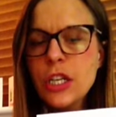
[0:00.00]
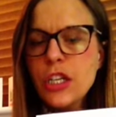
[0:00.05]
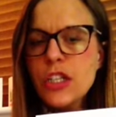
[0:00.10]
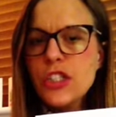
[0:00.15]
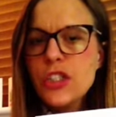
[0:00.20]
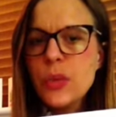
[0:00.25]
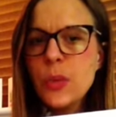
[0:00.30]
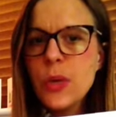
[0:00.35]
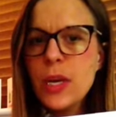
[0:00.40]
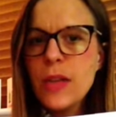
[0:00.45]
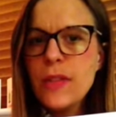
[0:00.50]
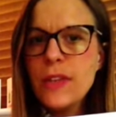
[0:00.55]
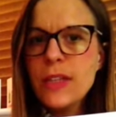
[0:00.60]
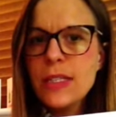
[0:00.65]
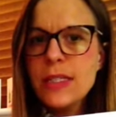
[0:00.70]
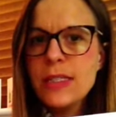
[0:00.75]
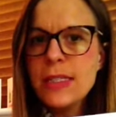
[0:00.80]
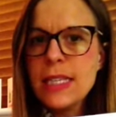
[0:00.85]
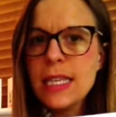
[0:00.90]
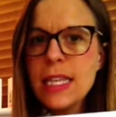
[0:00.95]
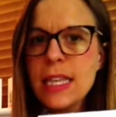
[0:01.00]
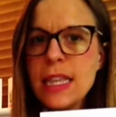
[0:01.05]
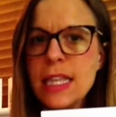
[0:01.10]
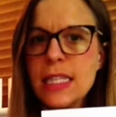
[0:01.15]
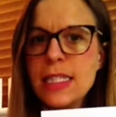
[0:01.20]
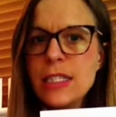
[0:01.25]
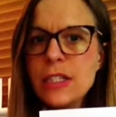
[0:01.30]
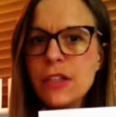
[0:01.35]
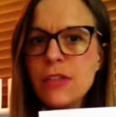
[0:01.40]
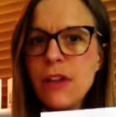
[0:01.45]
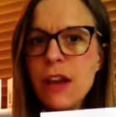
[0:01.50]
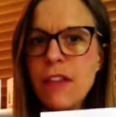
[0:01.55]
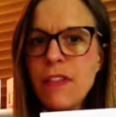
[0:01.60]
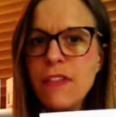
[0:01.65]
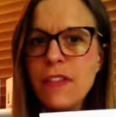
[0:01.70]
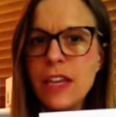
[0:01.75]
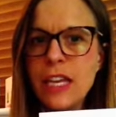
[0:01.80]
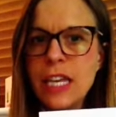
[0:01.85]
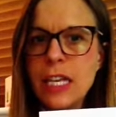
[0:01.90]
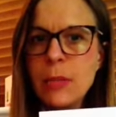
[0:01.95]
So whenever you see this
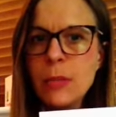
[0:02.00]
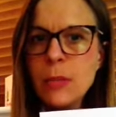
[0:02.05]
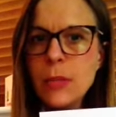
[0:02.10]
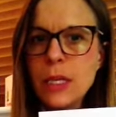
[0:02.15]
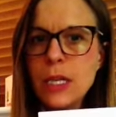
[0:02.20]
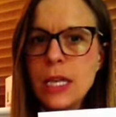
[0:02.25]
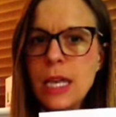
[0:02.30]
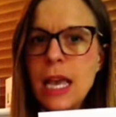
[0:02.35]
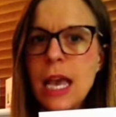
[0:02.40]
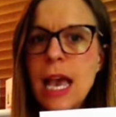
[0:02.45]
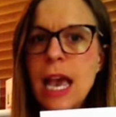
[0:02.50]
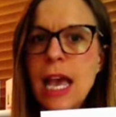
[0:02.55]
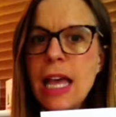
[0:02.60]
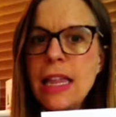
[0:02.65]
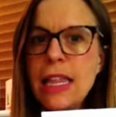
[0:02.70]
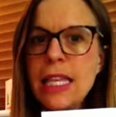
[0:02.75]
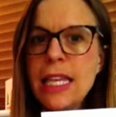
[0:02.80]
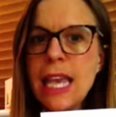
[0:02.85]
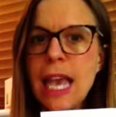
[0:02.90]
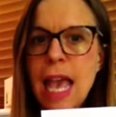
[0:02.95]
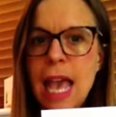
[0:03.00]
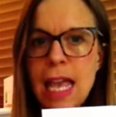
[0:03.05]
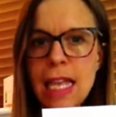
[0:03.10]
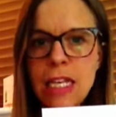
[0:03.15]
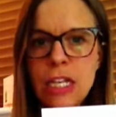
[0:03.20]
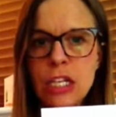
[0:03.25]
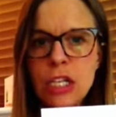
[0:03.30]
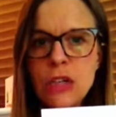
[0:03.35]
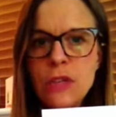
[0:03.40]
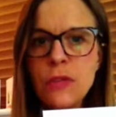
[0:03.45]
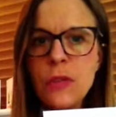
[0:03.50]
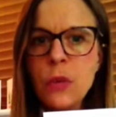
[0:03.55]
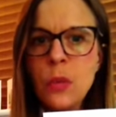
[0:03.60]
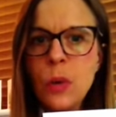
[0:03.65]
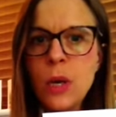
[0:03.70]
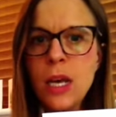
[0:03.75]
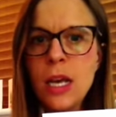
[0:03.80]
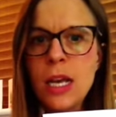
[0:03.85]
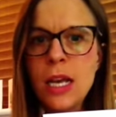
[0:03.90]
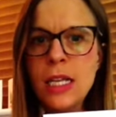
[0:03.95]
grapheme at the end of the
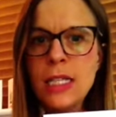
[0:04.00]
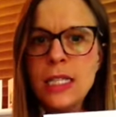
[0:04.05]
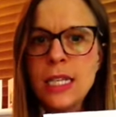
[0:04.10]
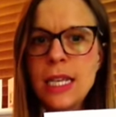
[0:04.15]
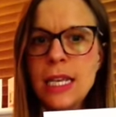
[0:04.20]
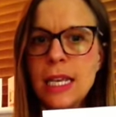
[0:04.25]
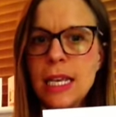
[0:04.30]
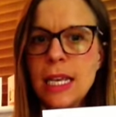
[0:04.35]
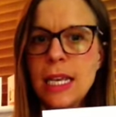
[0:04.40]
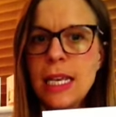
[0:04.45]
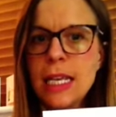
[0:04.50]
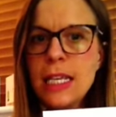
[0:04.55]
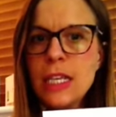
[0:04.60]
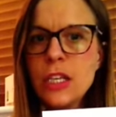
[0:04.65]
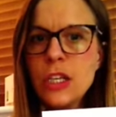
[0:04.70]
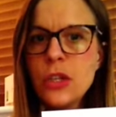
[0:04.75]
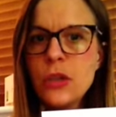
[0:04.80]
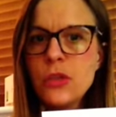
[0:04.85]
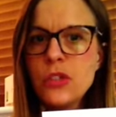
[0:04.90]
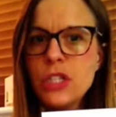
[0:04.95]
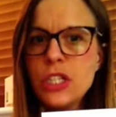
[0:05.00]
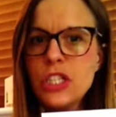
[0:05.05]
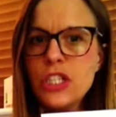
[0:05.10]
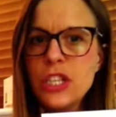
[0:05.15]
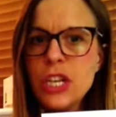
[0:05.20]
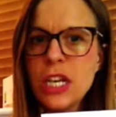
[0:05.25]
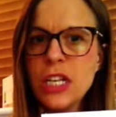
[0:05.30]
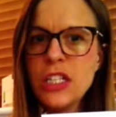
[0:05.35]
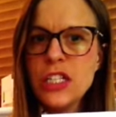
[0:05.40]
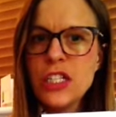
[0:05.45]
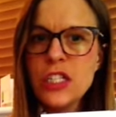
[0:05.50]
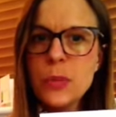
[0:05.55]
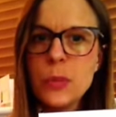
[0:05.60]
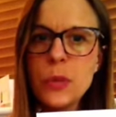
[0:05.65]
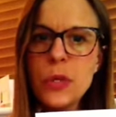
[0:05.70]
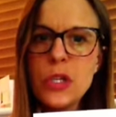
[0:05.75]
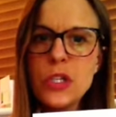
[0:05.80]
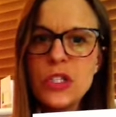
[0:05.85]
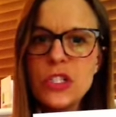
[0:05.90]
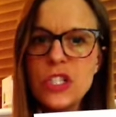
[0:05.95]
word, it usually changes the
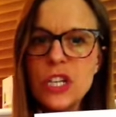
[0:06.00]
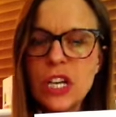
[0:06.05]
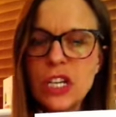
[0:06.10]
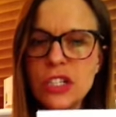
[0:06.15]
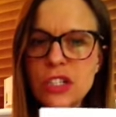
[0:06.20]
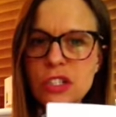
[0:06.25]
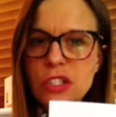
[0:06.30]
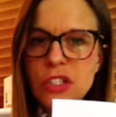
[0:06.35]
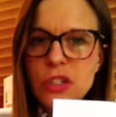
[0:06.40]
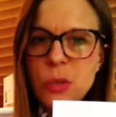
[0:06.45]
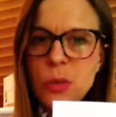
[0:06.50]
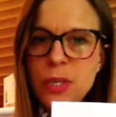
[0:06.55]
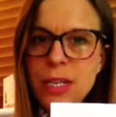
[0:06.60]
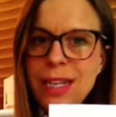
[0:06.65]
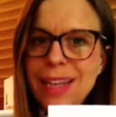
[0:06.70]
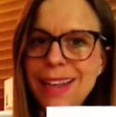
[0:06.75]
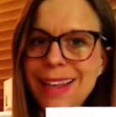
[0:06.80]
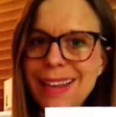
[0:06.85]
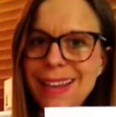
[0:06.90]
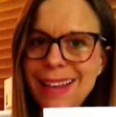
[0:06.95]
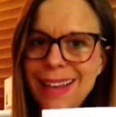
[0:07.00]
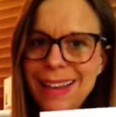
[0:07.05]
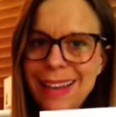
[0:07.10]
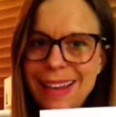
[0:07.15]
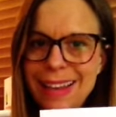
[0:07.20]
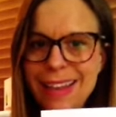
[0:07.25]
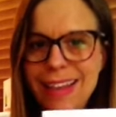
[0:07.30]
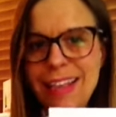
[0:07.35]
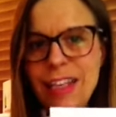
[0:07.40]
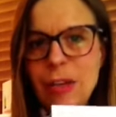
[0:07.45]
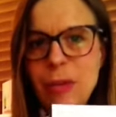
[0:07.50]
pronunciation to an E.